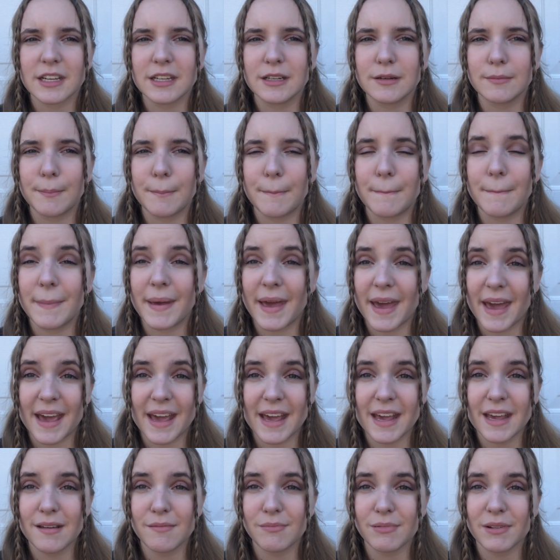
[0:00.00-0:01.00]
in
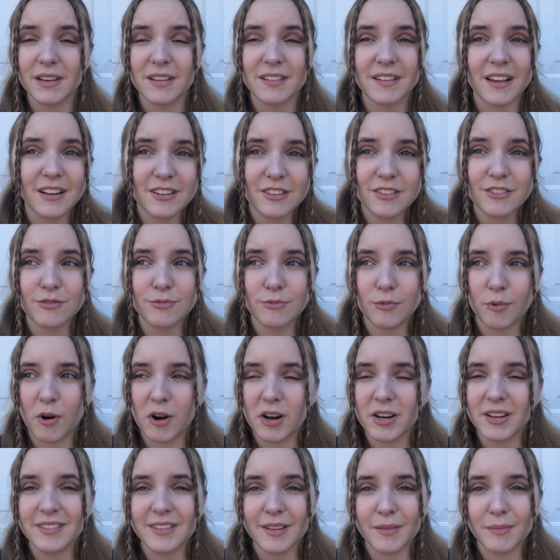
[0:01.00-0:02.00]
May because I just
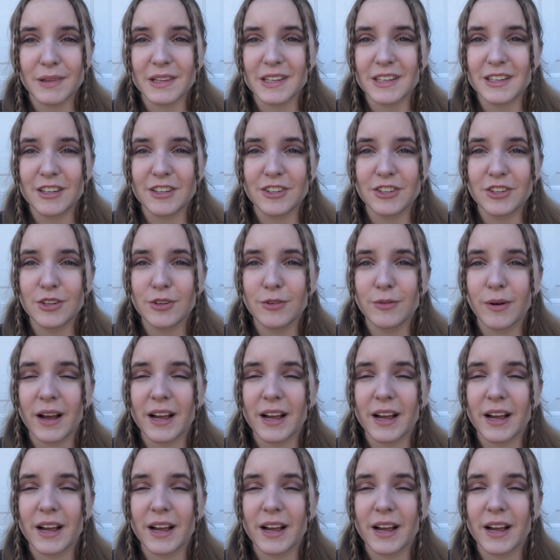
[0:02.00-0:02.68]
wanted something to do.